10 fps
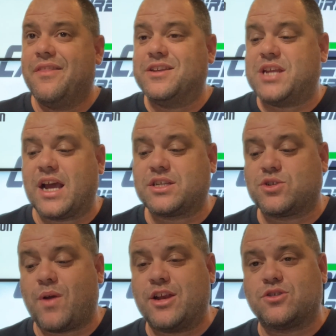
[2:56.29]
The
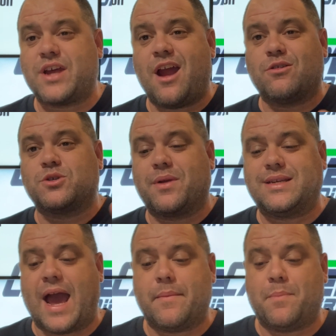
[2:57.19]
Texas Rangers, Arizona
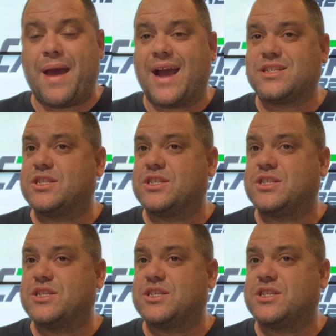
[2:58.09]
Diamondbacks.